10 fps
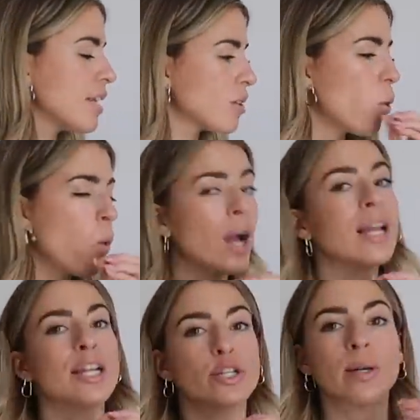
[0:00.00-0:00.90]
is quite
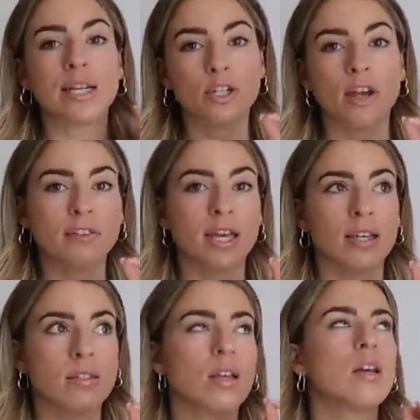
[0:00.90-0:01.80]
literally chef's
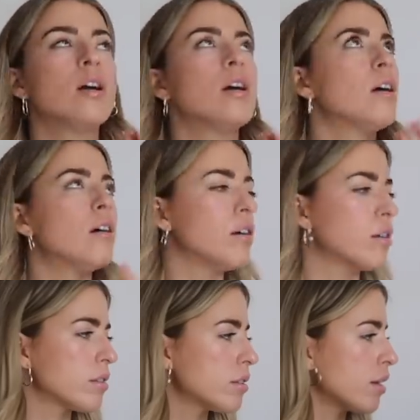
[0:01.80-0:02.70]
kiss.
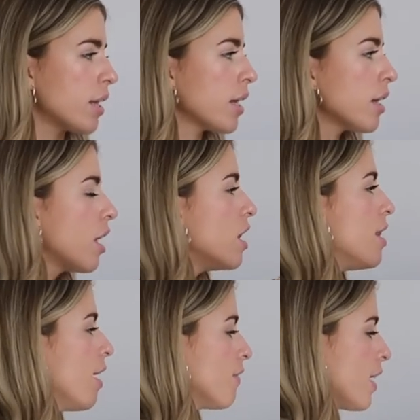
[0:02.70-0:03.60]
Oh, stunning,
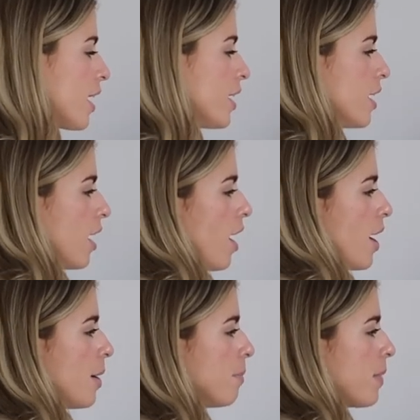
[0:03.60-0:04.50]
love it.
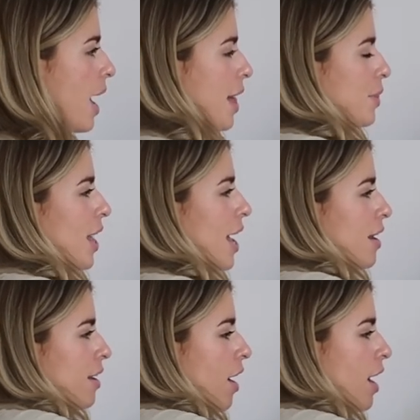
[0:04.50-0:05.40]
Um, and
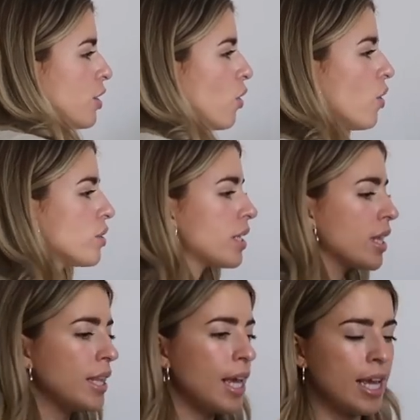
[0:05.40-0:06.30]
then I got
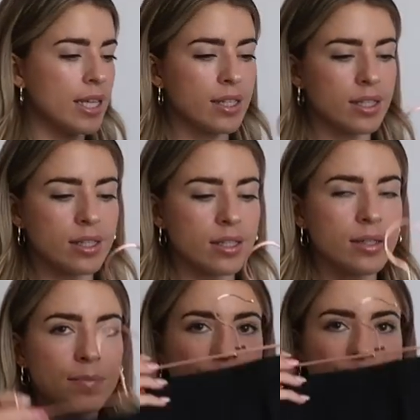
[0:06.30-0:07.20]

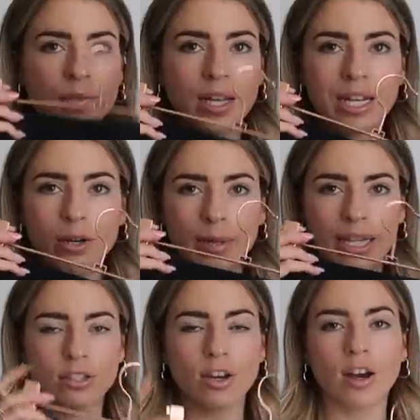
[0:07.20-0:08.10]
this little
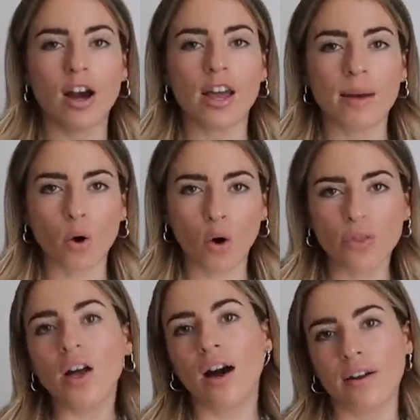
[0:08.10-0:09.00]
mini skirt. I am
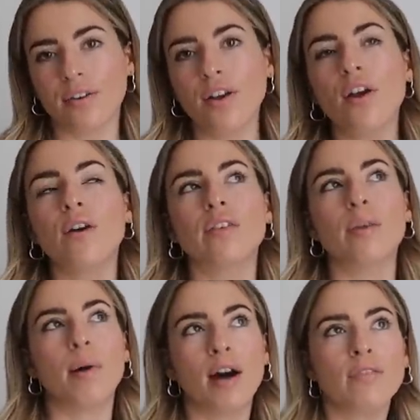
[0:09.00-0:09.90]
on the hunt for
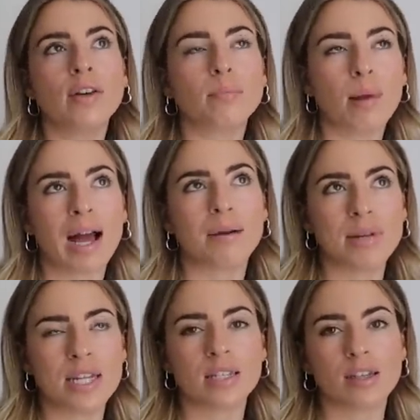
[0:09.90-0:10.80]
the perfect black
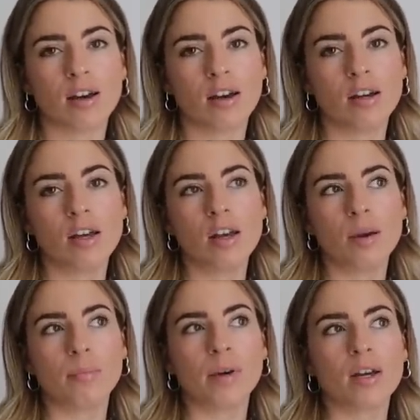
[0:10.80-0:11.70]
mini skirt
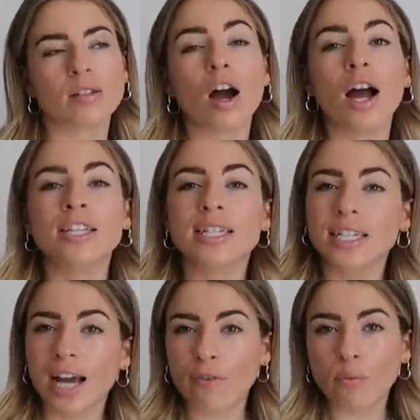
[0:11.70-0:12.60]
because I
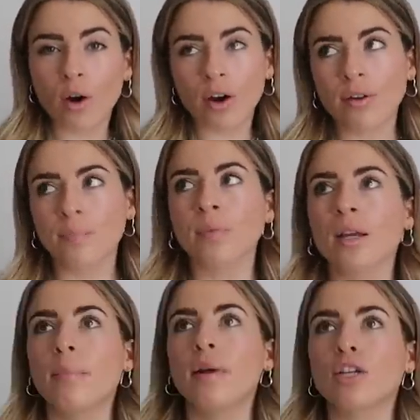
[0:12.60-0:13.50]
did have one
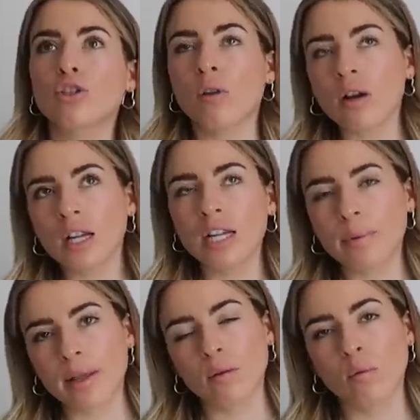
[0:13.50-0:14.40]
but it shrunk a little
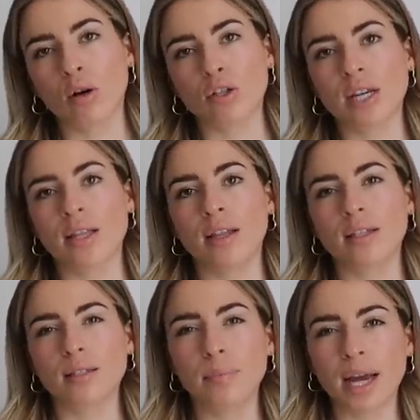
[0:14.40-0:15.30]
bit in the wash and then the
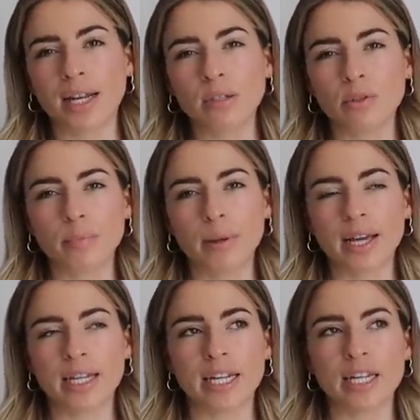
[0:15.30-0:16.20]
it had a little split
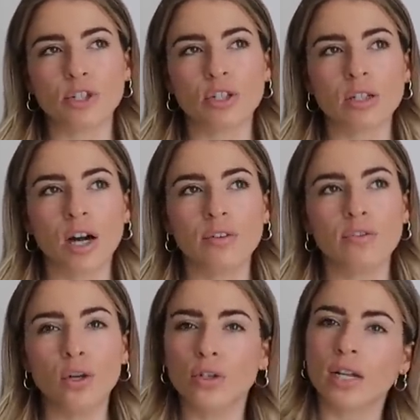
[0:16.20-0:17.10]
in it it just kind of
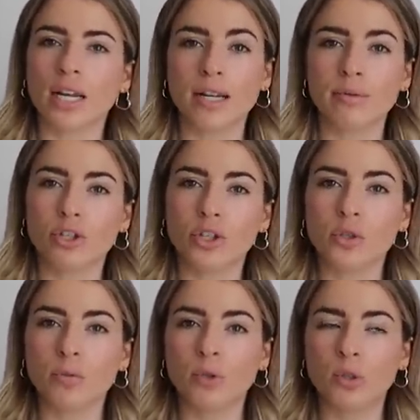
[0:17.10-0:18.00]
looked like it was too
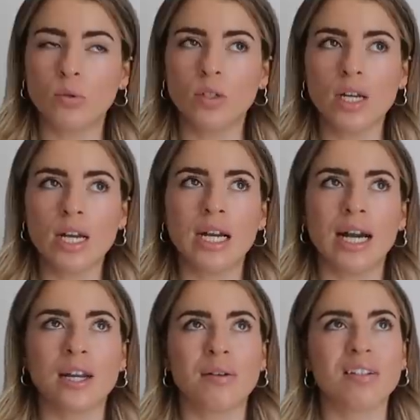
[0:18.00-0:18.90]
small
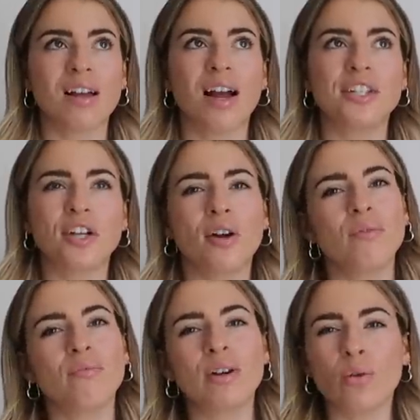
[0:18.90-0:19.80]
and I was like I
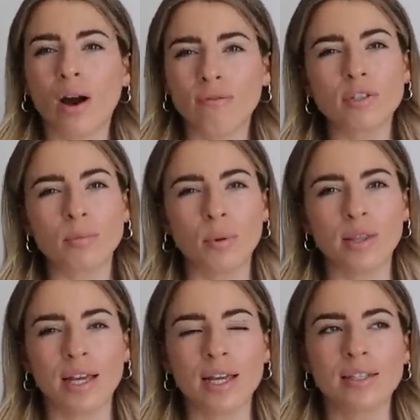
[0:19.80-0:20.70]
don't feel comfortable
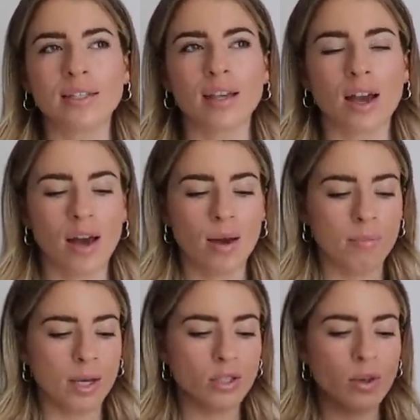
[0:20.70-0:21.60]
in this
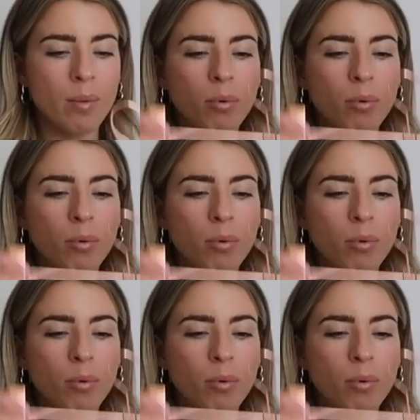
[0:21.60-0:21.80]
um, so I